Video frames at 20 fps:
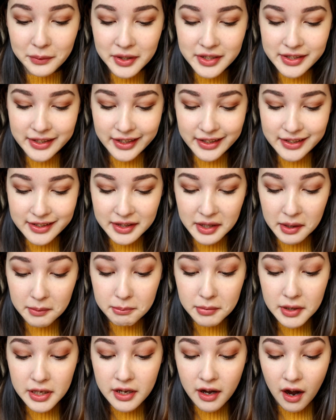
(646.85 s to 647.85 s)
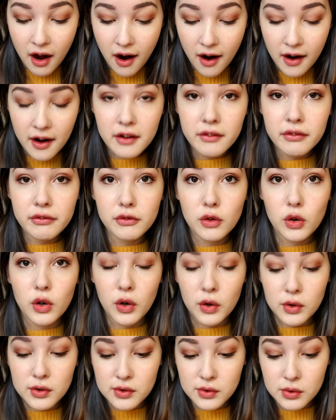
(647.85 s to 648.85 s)
which is the
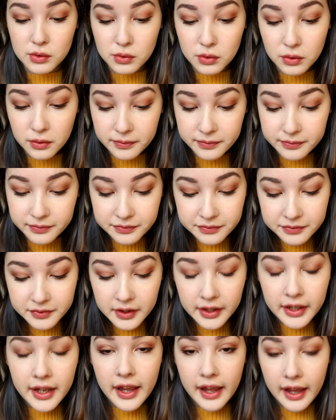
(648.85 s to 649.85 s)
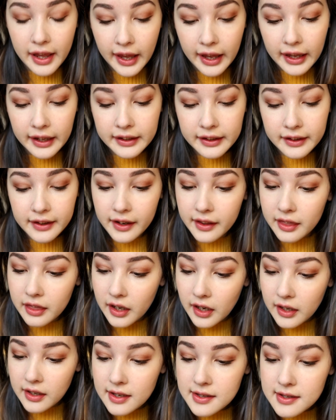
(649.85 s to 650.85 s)
BR402, and I
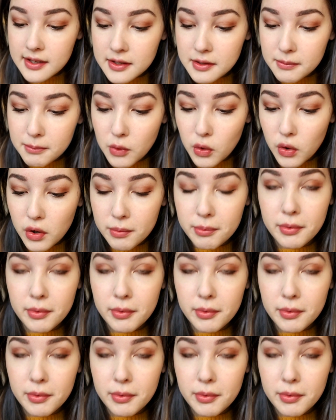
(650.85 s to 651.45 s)
think this is a more